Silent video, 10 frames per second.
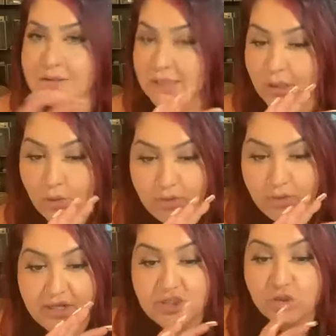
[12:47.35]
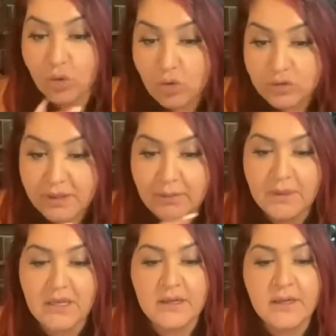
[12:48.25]
It's like a reddish gold
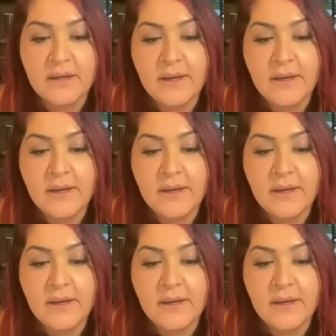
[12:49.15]
pigment.